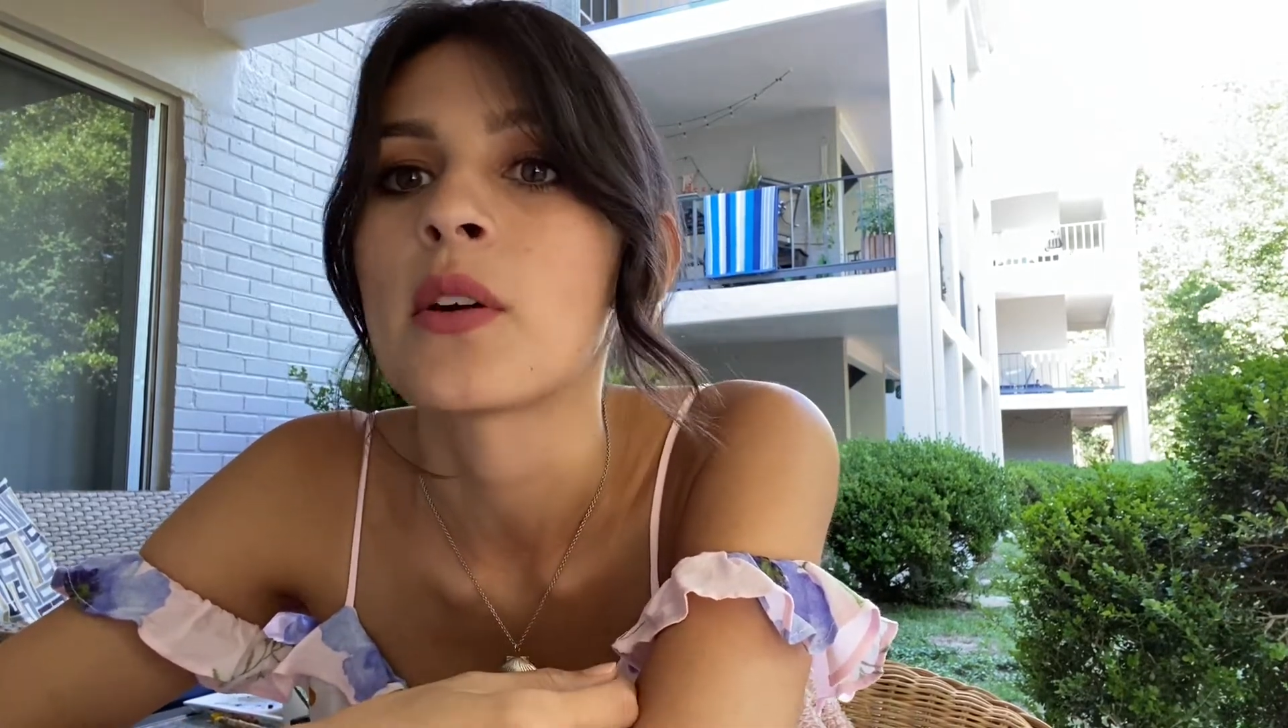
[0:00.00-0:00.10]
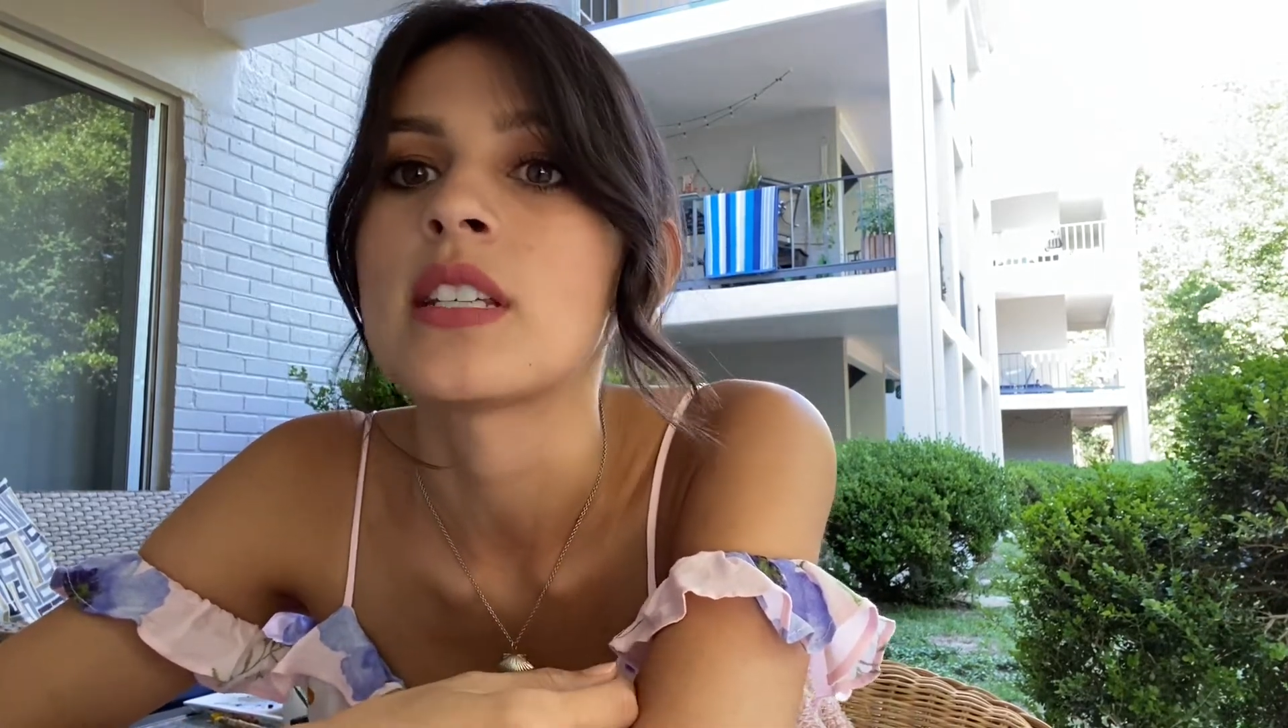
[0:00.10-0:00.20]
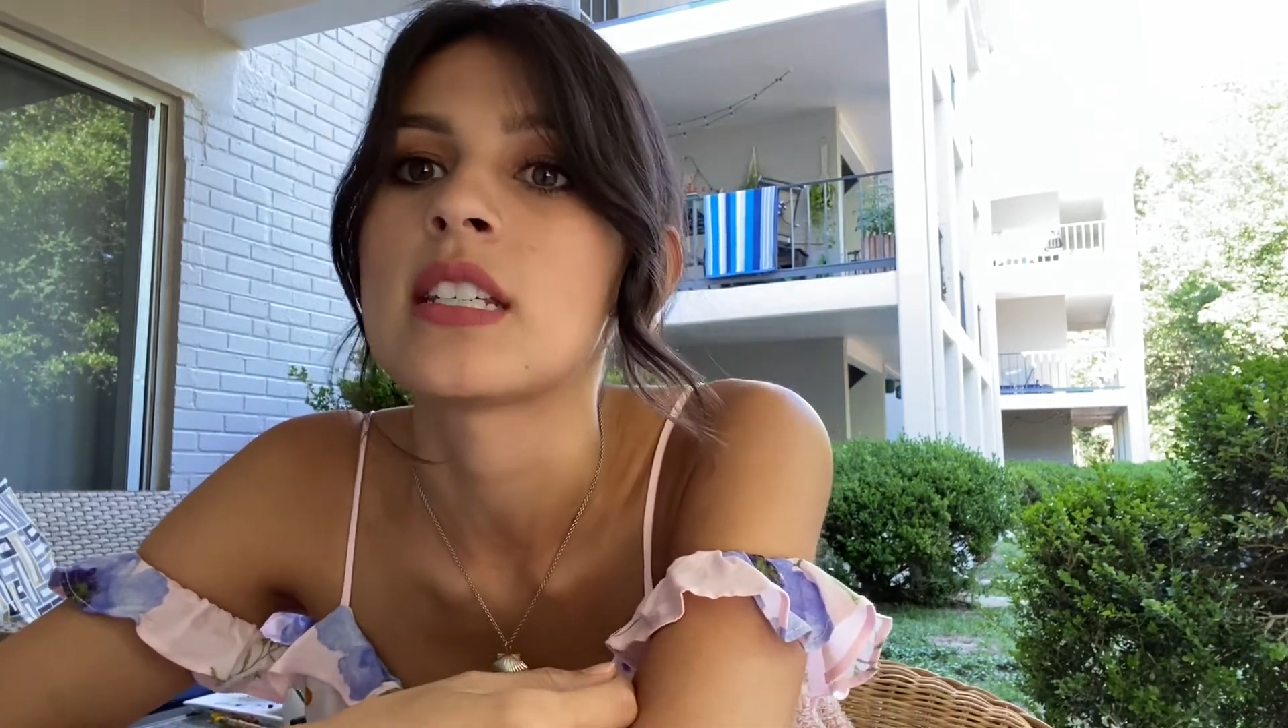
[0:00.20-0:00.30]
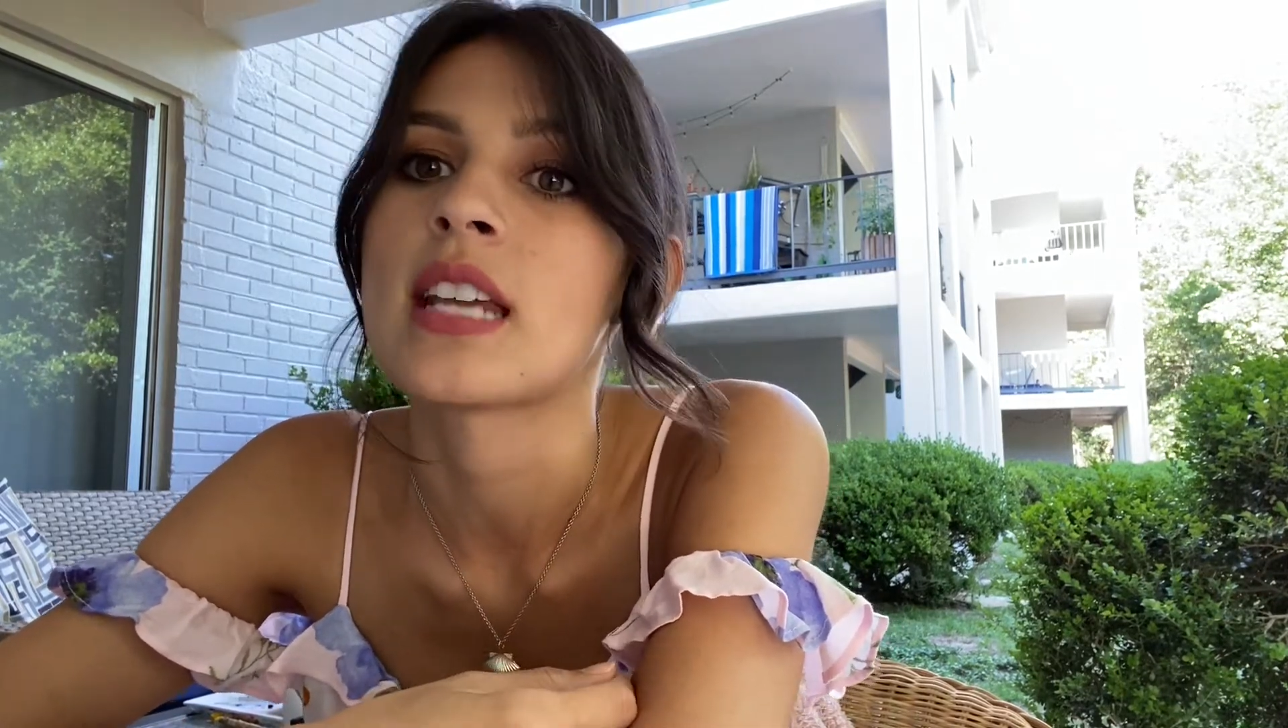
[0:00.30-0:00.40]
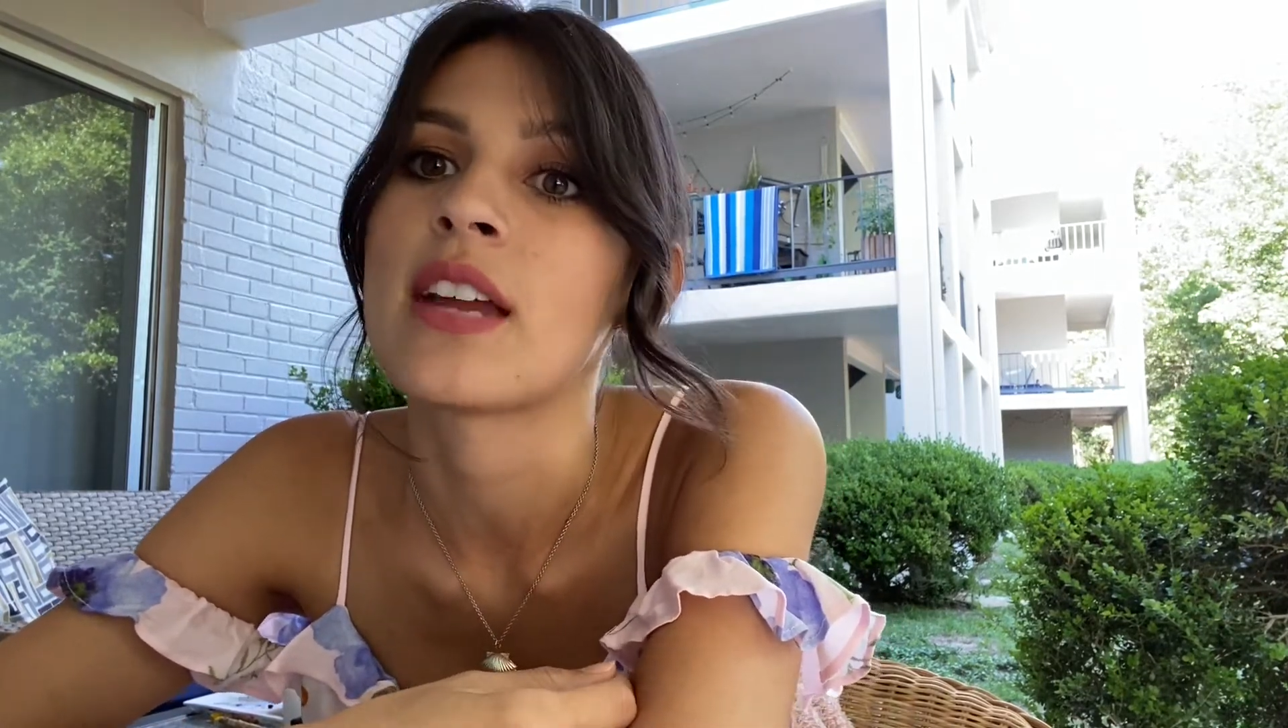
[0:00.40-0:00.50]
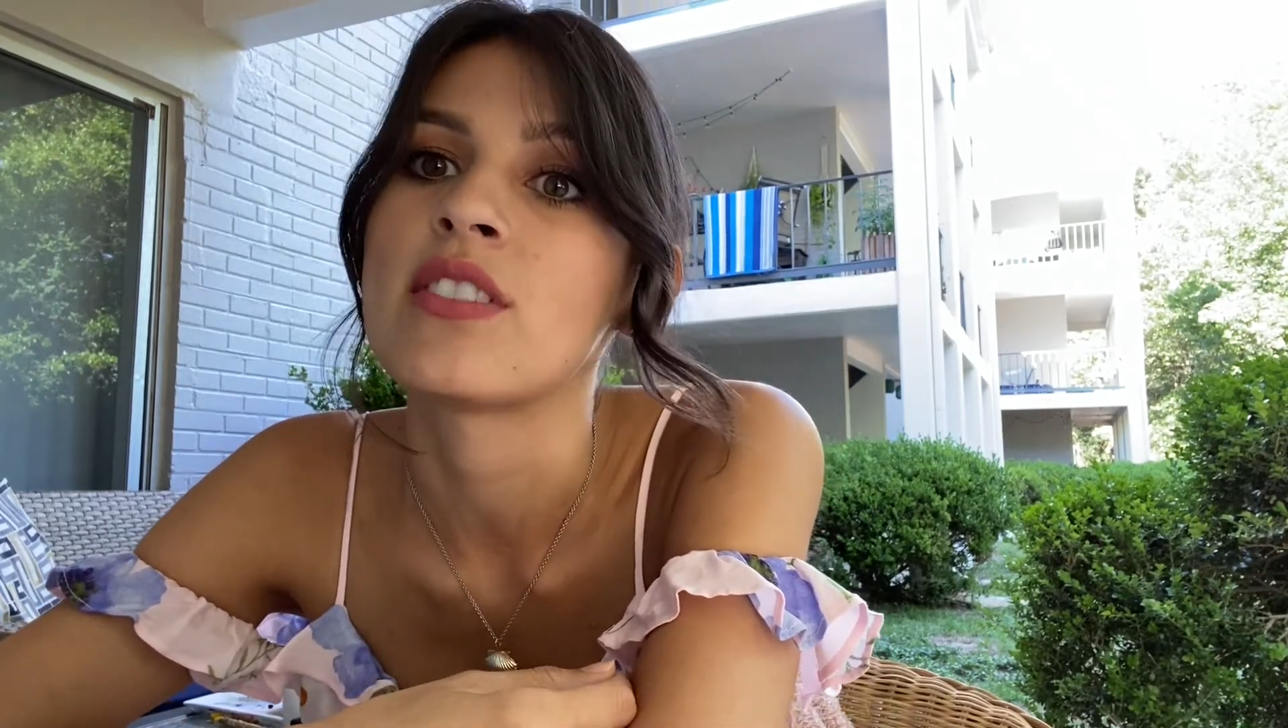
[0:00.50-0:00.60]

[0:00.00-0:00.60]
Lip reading: going to dive